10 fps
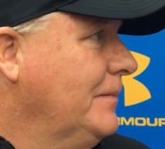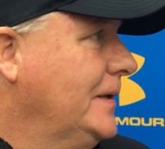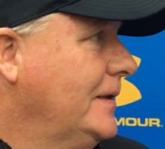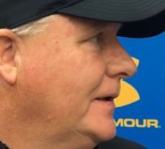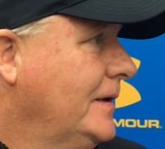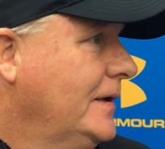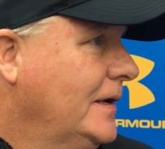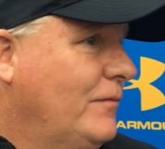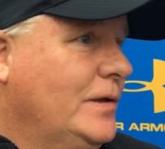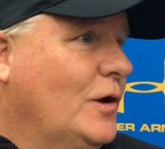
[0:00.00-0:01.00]
I mean,
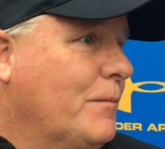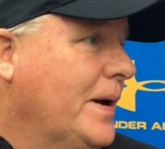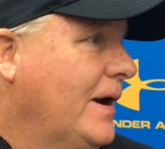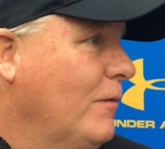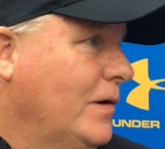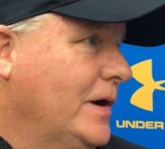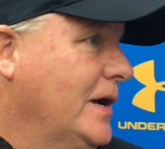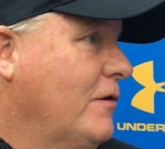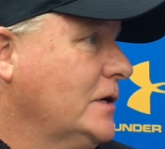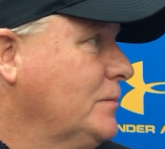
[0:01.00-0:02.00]
if we look back, we're going
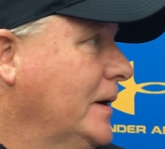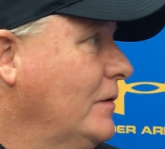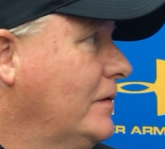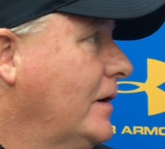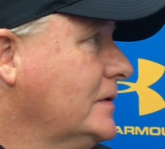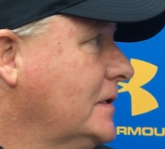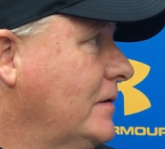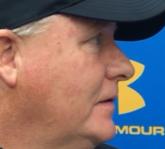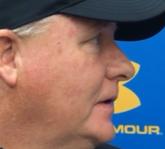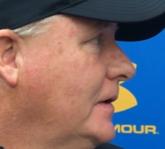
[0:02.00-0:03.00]
to get crushed by Utah. So
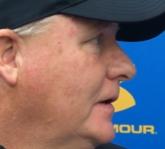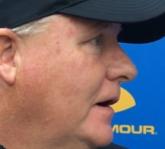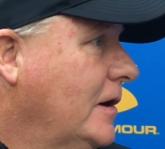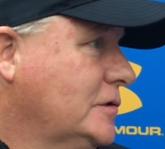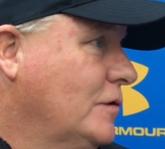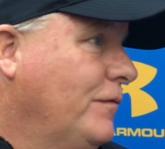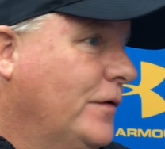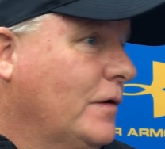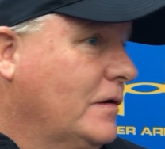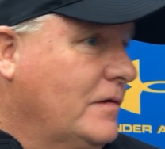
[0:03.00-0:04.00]
our sole
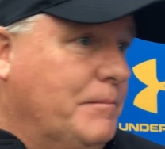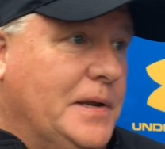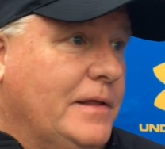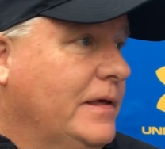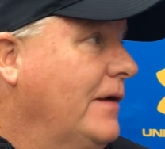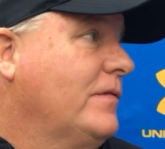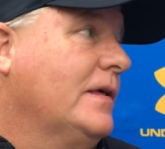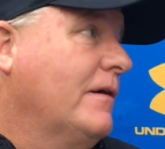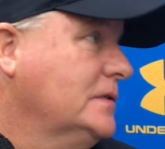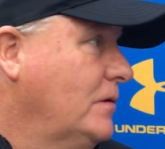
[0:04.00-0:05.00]
focus immediately after
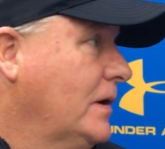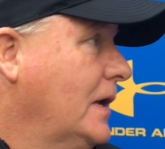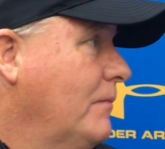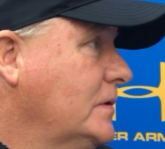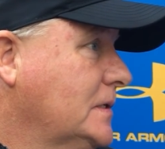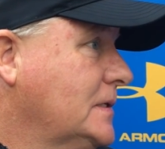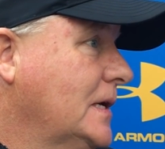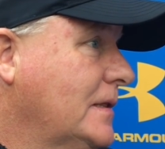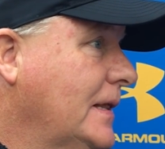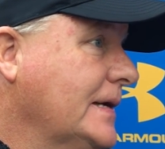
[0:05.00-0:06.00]
the Arizona game was let's
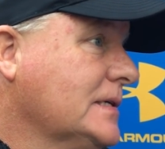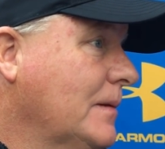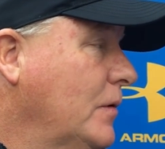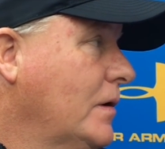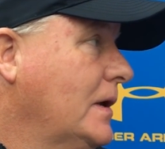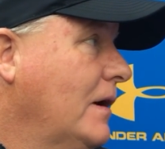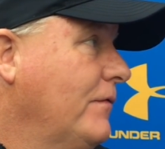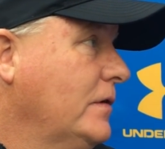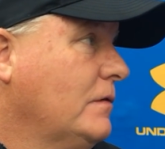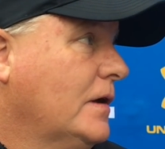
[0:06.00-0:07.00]
get the last game broken down
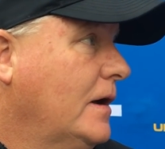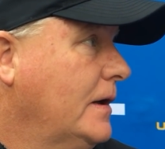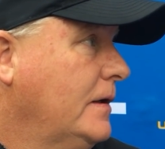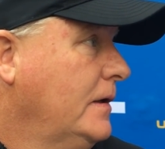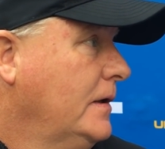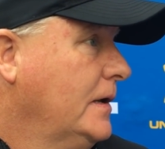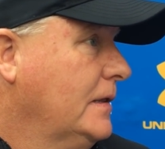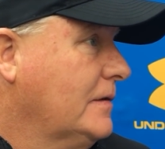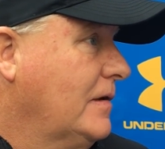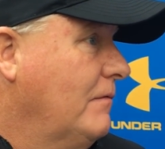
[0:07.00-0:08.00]
for Utah,
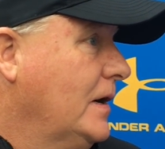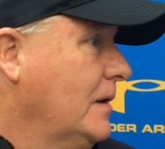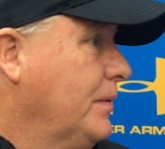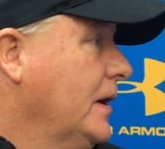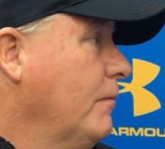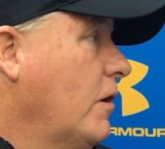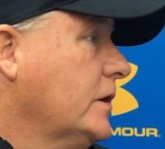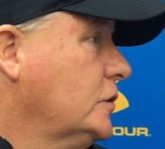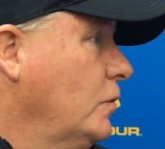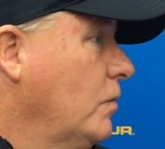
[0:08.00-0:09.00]
and let's get ready to play. We're
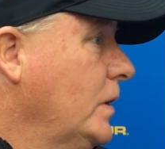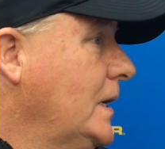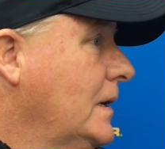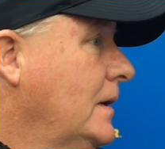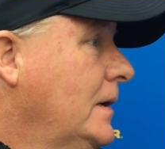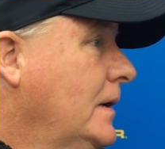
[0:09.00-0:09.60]
on a short week.